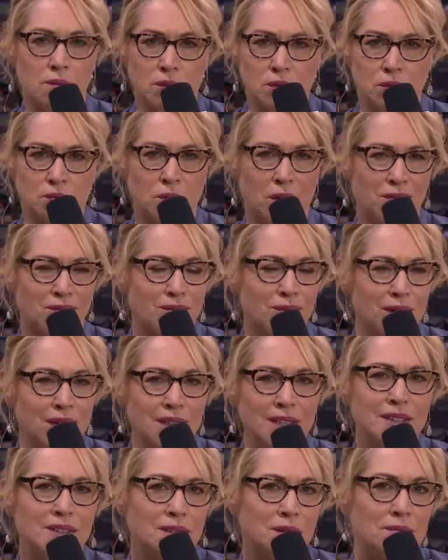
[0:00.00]
And it was a
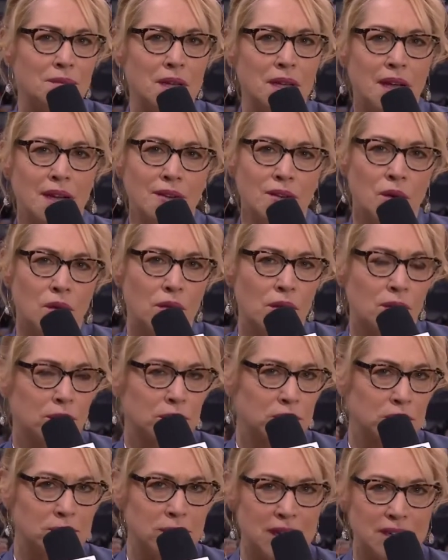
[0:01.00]
really, to me, I know there
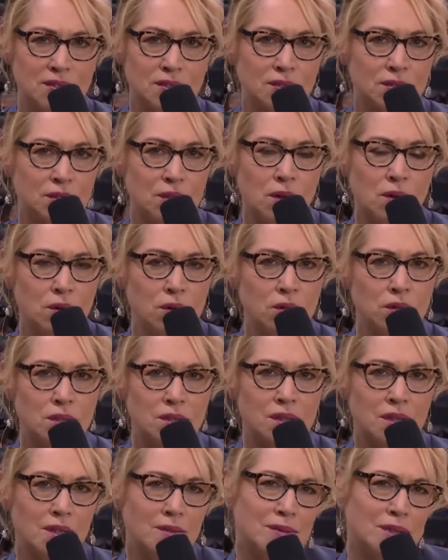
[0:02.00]
were some X's and
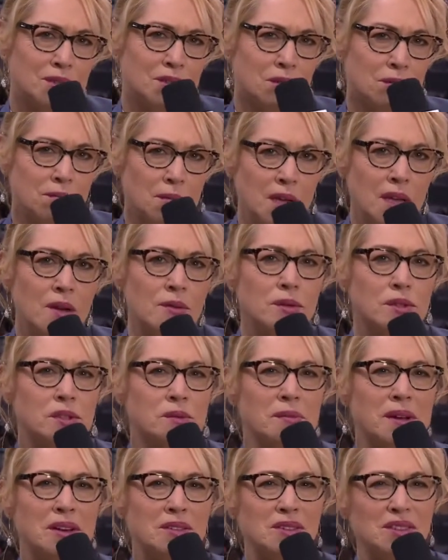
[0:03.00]
O's, but to me it
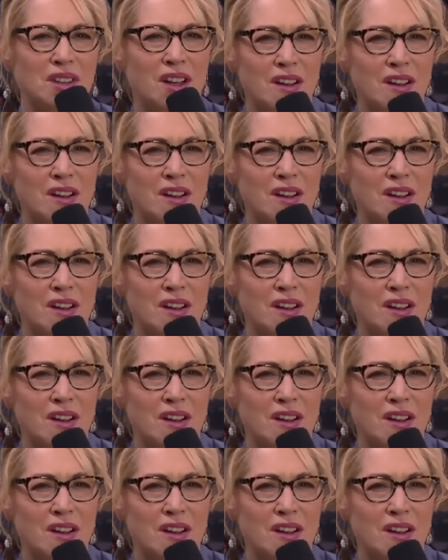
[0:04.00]
was about